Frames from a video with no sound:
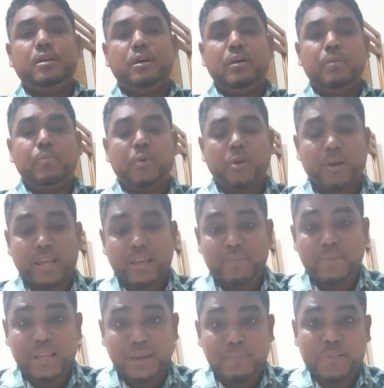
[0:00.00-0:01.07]
for
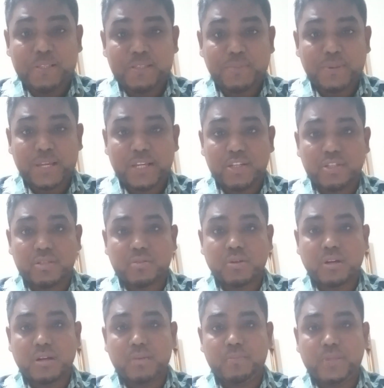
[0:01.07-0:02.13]
every appeals applications
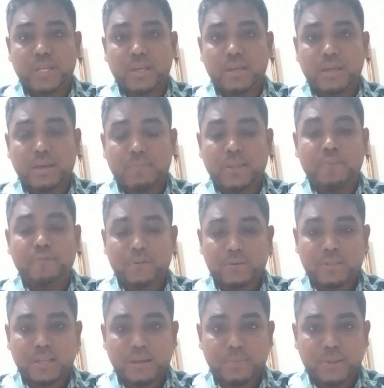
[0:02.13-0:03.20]
or apply for
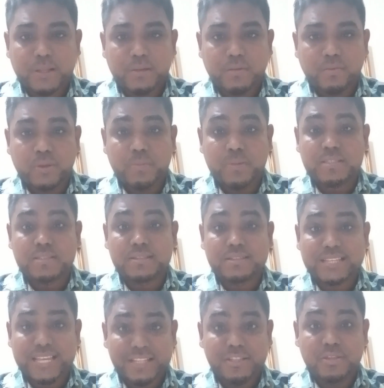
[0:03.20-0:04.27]
the appeal, we must
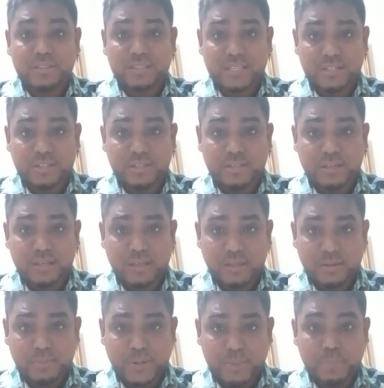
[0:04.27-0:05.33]
take the
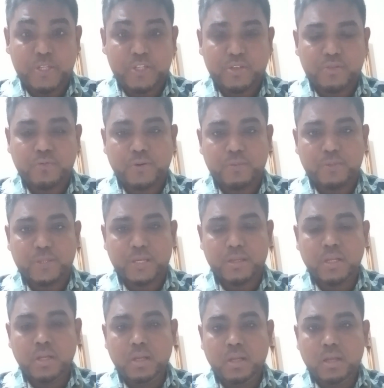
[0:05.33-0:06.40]
permissions from the
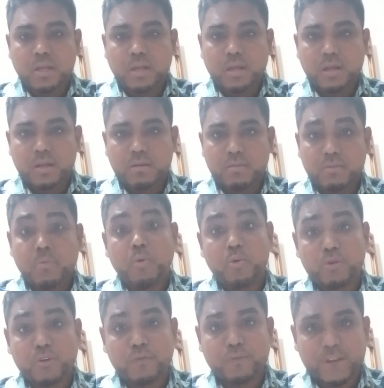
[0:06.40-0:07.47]
court
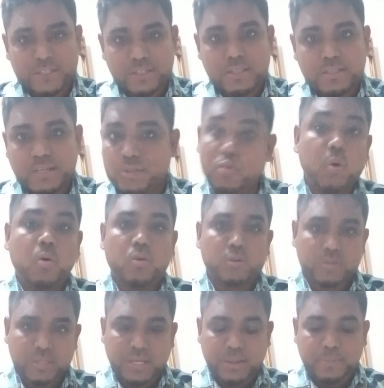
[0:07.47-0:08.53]
of first instance
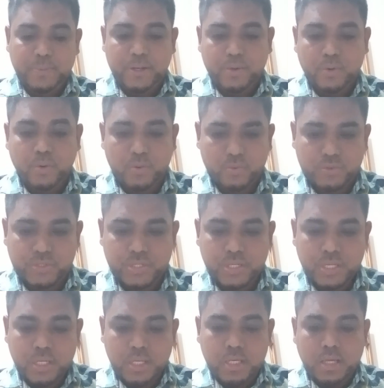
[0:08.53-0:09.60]
or the appeal courts.
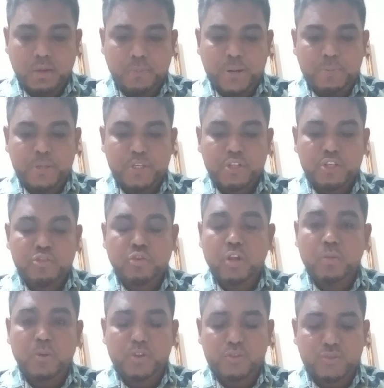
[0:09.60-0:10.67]
Permission is
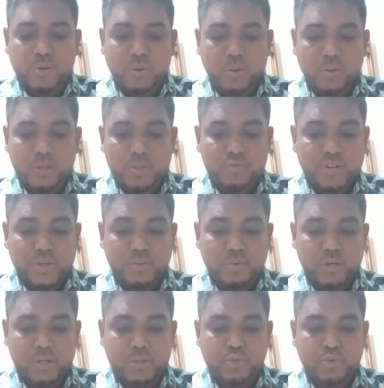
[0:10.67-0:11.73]
almost always
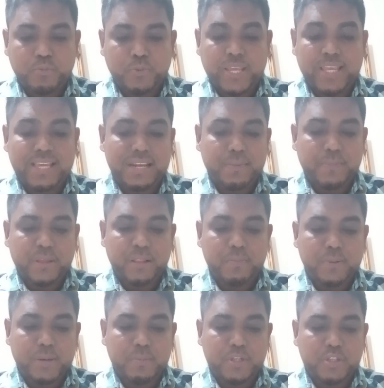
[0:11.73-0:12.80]
required to bring an appeal.
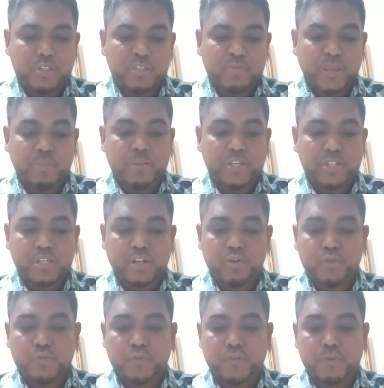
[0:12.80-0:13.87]
Permissions may be
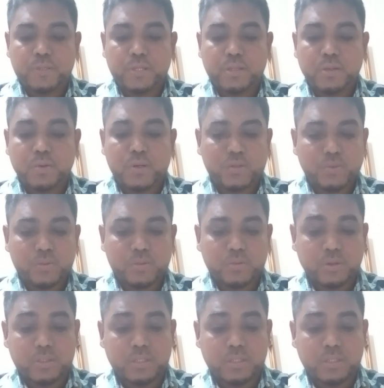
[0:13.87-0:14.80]
sought from the lower court or